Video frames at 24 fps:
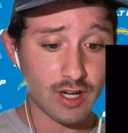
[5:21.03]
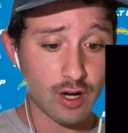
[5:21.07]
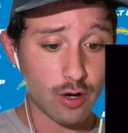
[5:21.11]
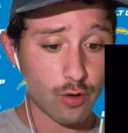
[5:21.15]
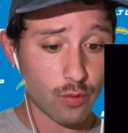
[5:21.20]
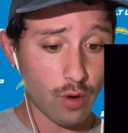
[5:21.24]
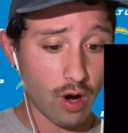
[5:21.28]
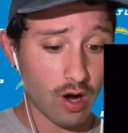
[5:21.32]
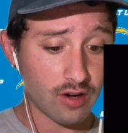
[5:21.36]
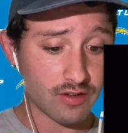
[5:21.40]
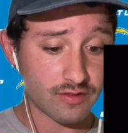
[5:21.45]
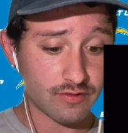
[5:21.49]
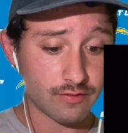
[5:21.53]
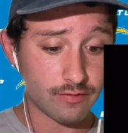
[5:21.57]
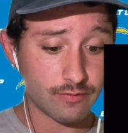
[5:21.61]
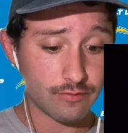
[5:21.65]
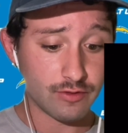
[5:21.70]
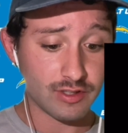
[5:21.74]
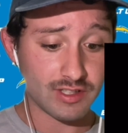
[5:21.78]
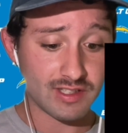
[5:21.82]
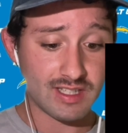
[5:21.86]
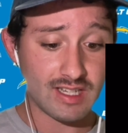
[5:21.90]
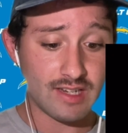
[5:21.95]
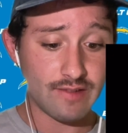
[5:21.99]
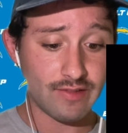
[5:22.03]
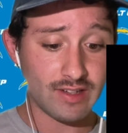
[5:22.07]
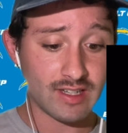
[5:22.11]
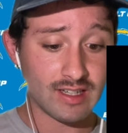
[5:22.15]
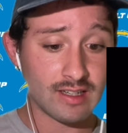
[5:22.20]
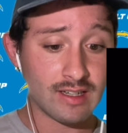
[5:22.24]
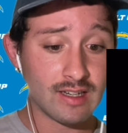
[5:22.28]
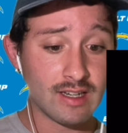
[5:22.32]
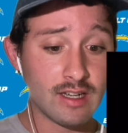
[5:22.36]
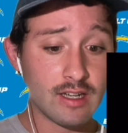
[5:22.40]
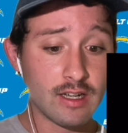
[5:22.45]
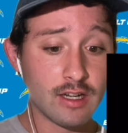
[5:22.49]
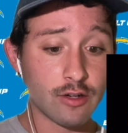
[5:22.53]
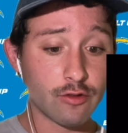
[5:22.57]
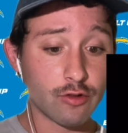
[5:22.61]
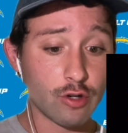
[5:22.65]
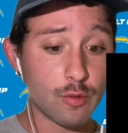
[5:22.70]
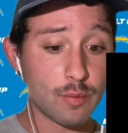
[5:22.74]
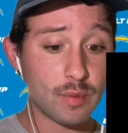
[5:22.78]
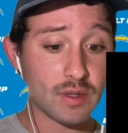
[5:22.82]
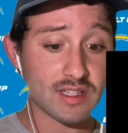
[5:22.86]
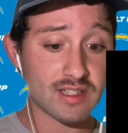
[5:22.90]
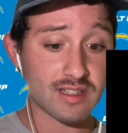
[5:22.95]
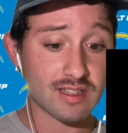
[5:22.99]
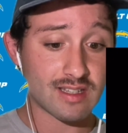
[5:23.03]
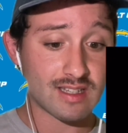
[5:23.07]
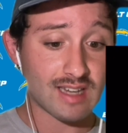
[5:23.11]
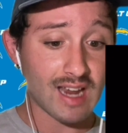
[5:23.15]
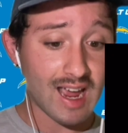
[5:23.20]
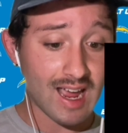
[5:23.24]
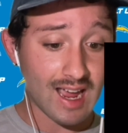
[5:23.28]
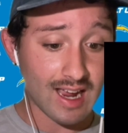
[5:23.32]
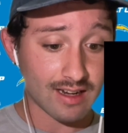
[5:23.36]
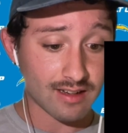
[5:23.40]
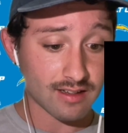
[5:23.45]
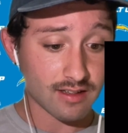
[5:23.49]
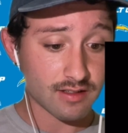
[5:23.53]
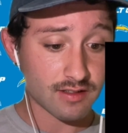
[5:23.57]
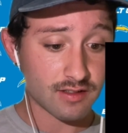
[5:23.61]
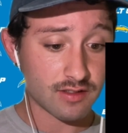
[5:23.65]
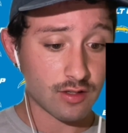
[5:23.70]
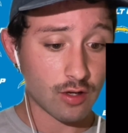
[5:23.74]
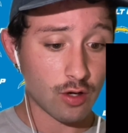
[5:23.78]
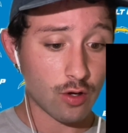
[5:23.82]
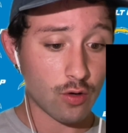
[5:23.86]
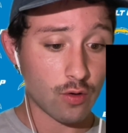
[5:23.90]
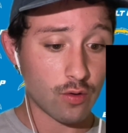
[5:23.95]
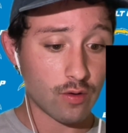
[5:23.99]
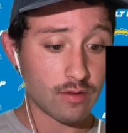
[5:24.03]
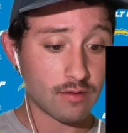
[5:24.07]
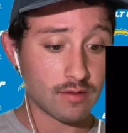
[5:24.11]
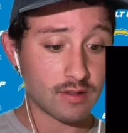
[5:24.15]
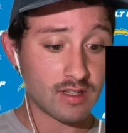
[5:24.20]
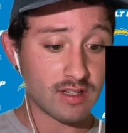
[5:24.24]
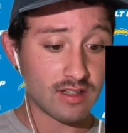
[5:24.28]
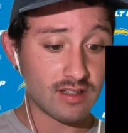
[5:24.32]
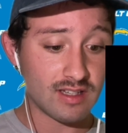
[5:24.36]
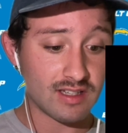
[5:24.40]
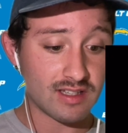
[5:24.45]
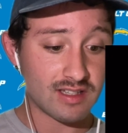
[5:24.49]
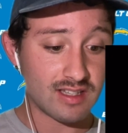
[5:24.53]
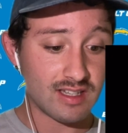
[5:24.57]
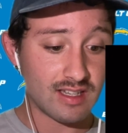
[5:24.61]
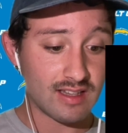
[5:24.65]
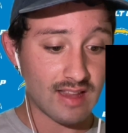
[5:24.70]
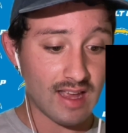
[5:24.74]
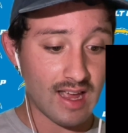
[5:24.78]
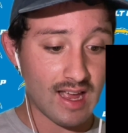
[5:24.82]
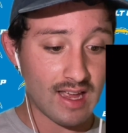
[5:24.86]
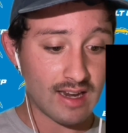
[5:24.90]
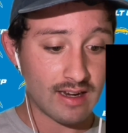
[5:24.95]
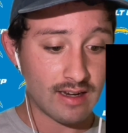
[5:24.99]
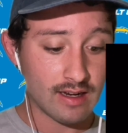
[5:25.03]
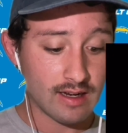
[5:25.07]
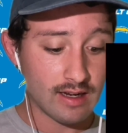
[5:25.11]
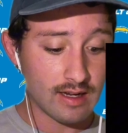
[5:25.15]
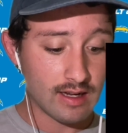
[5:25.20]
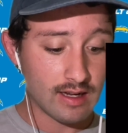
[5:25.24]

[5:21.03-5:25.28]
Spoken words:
Our receiving group is stacked, so good to see that.